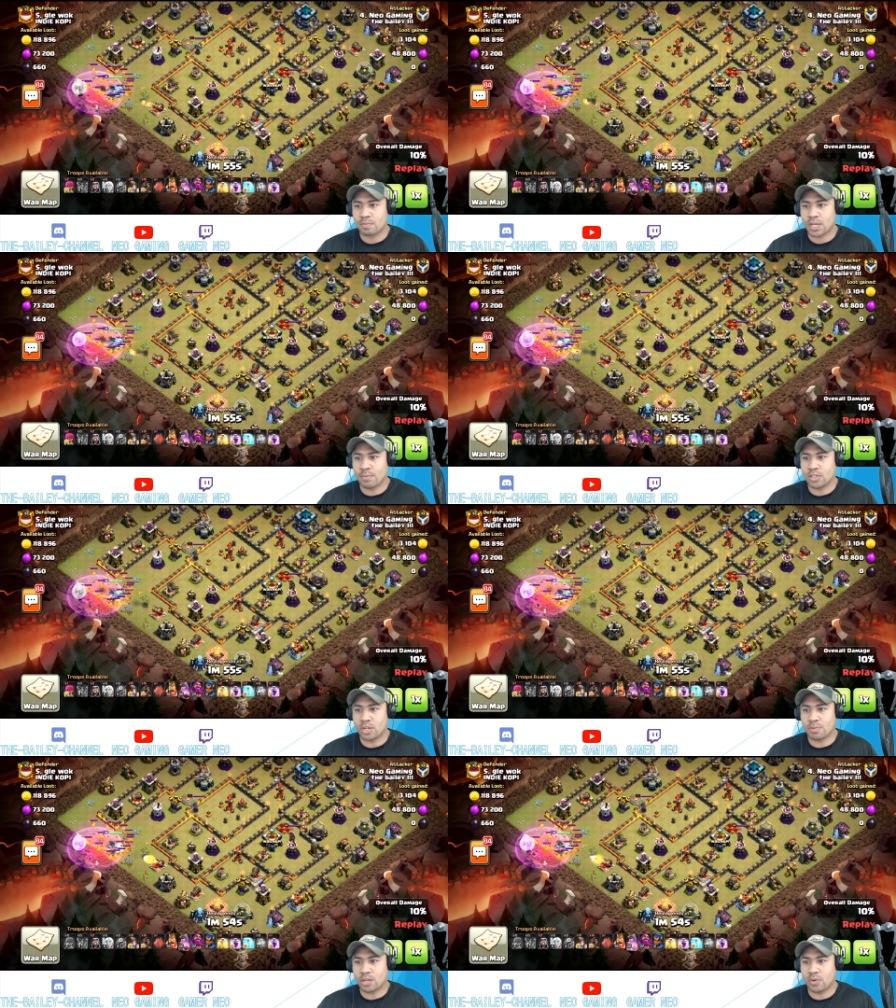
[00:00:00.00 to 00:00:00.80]
I'm going to
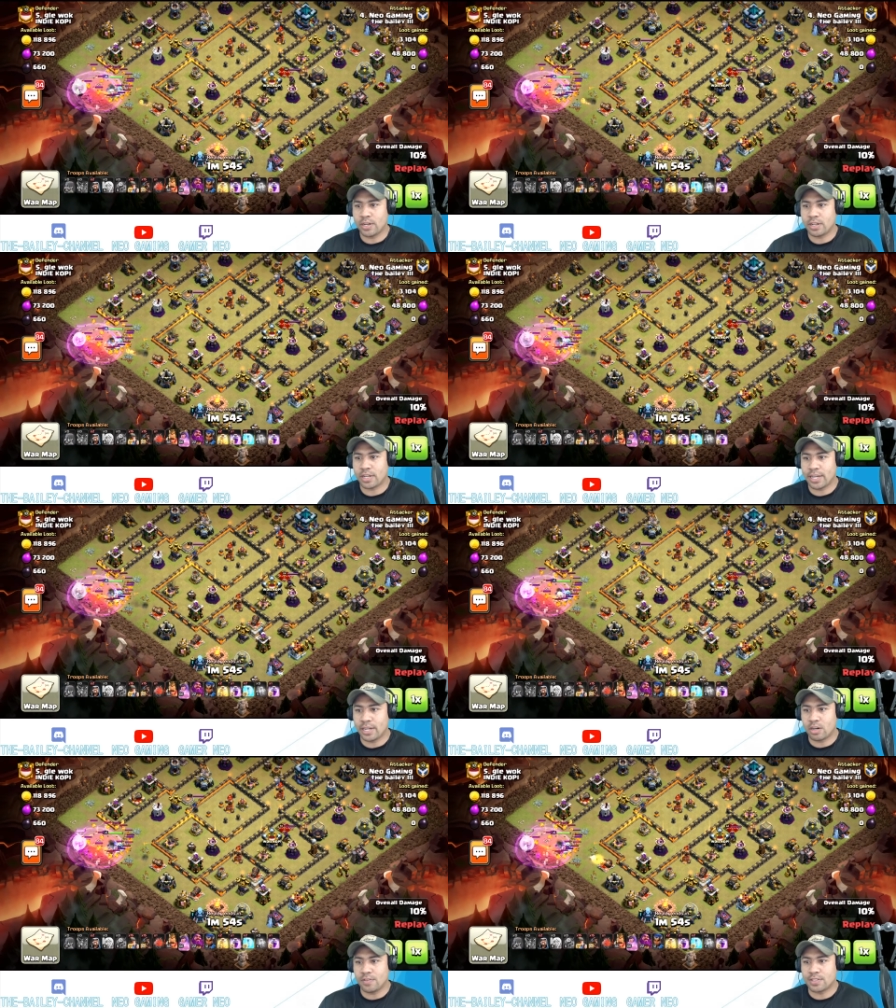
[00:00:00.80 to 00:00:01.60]
drop the
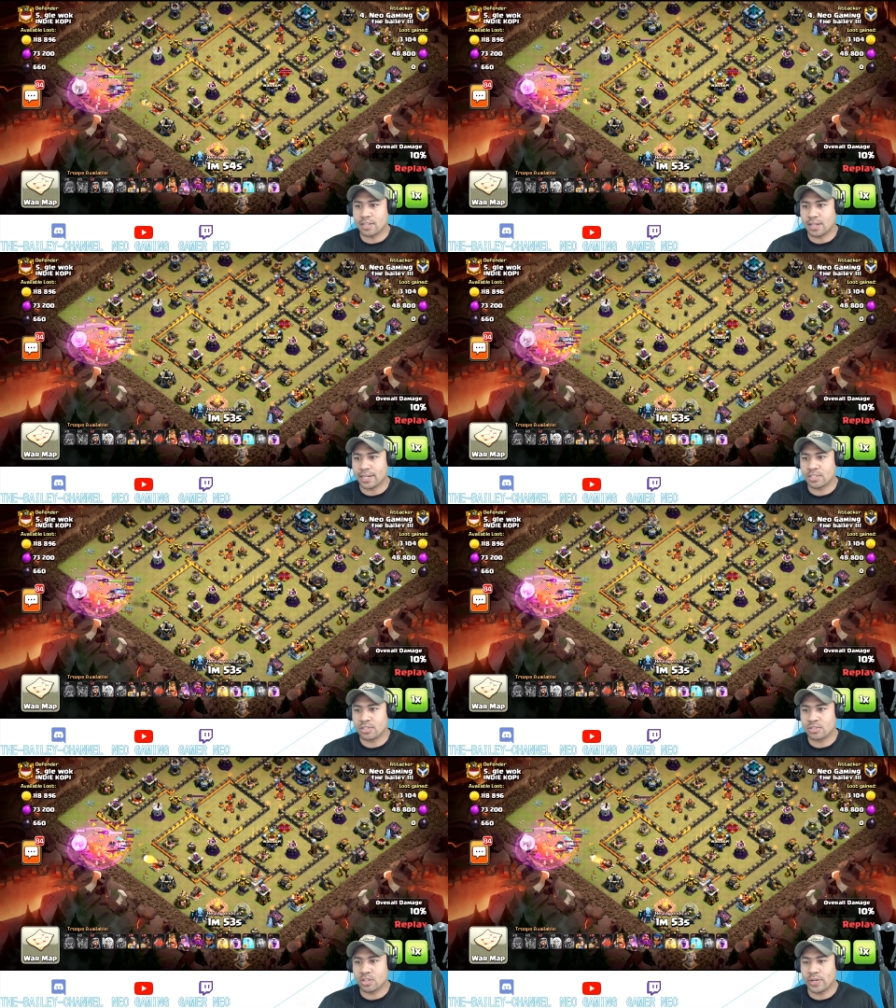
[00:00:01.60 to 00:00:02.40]
king on this
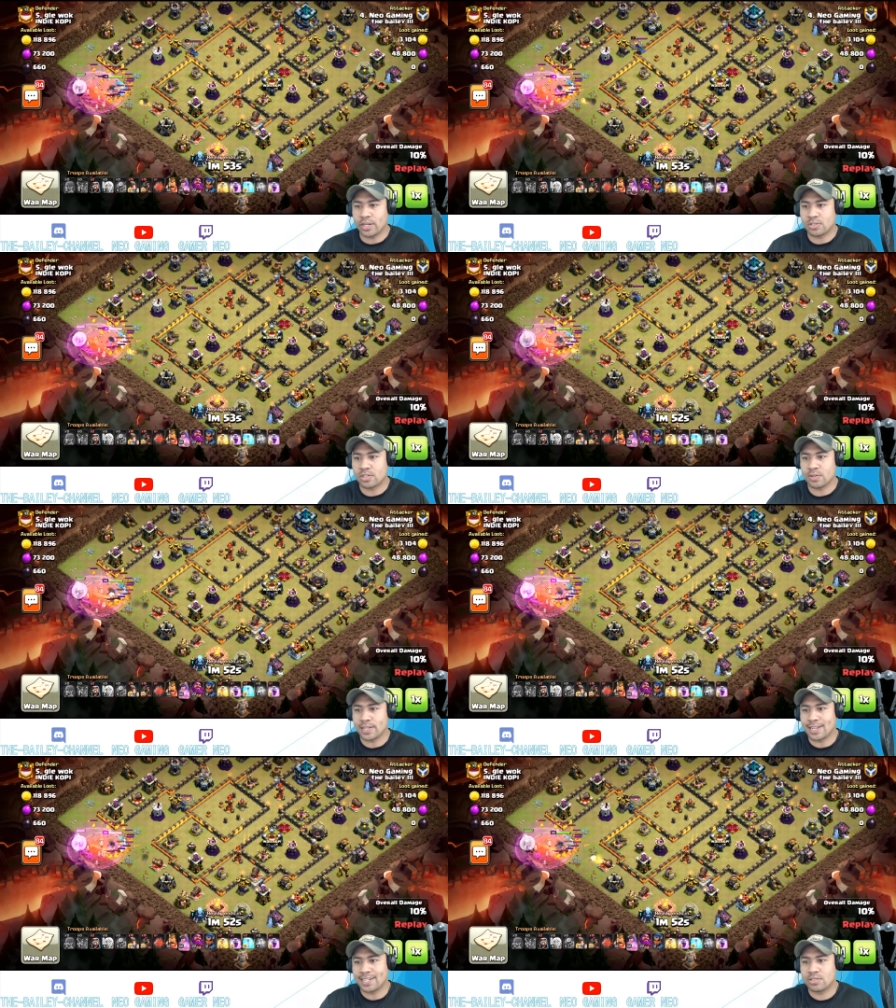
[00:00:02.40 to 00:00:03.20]
elixir, so he goes to
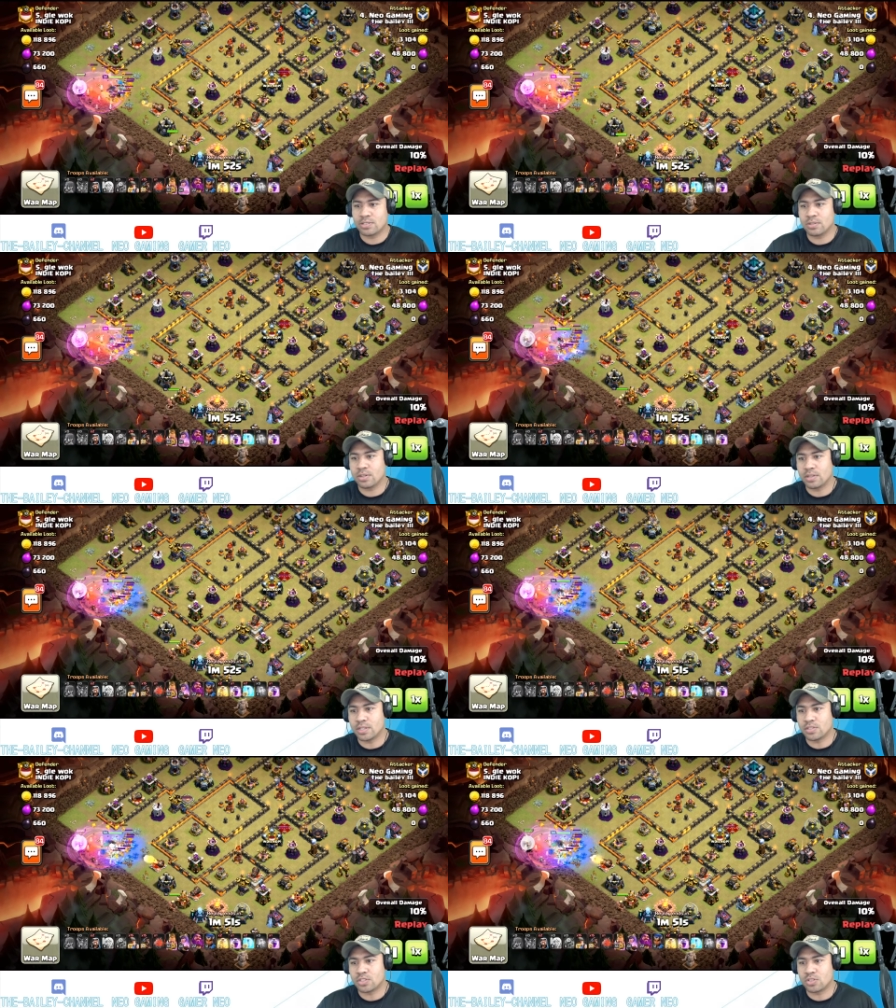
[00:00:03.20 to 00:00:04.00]
elixir,
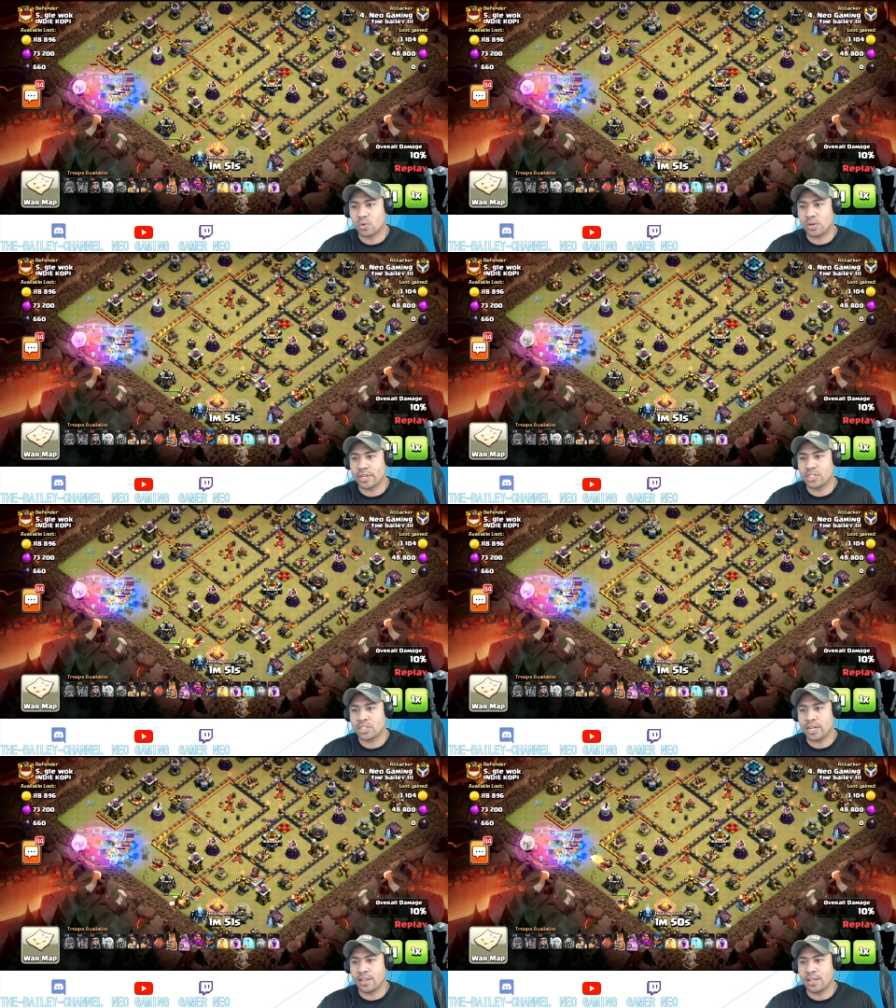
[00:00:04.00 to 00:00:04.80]
then storage,
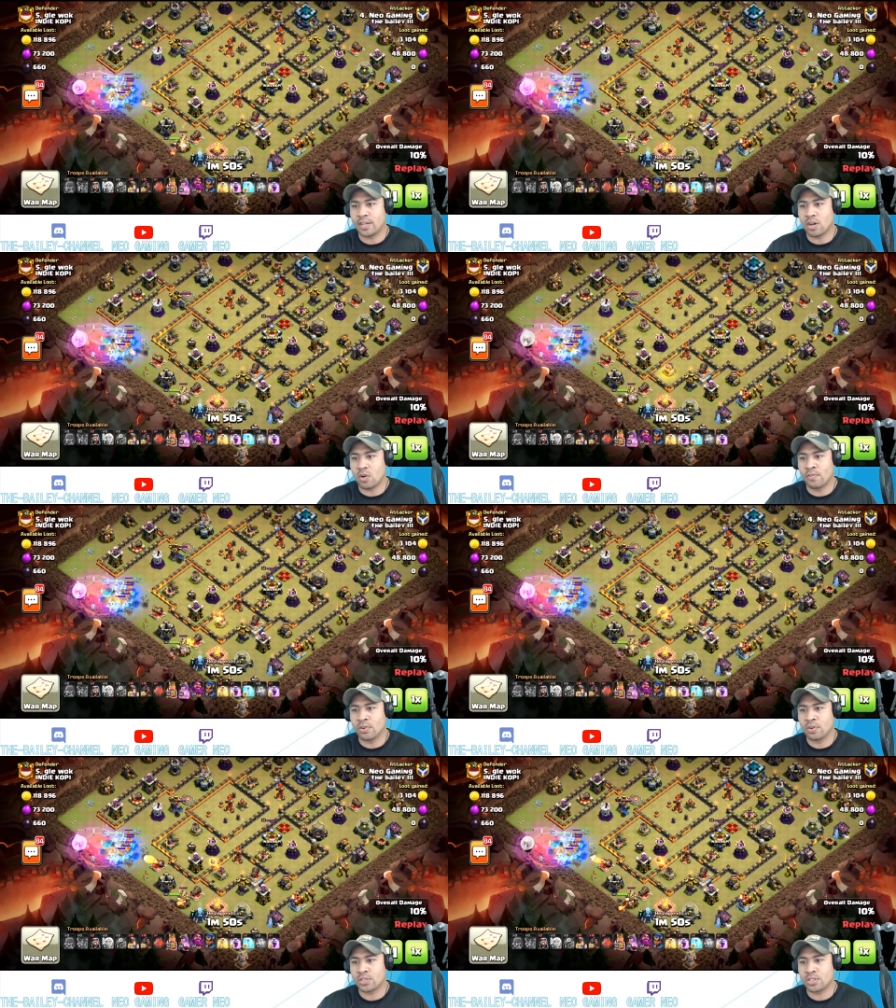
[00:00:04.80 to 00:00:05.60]
and then
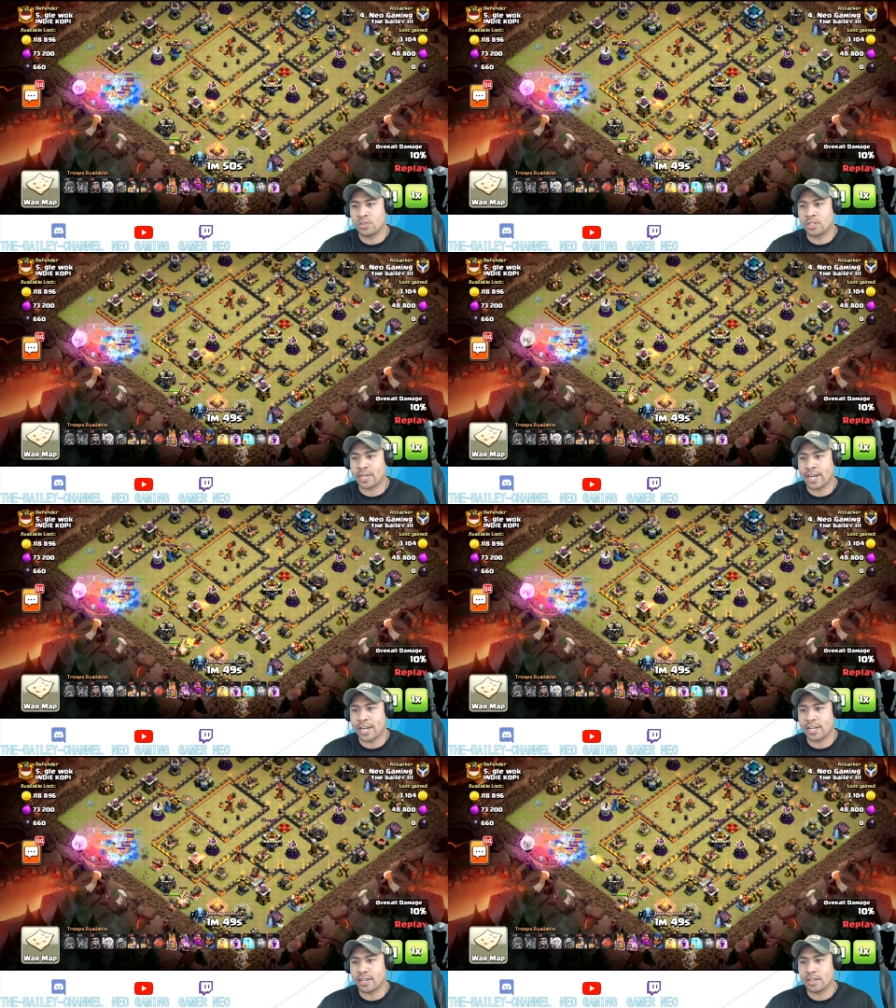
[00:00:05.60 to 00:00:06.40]
over to the cannon.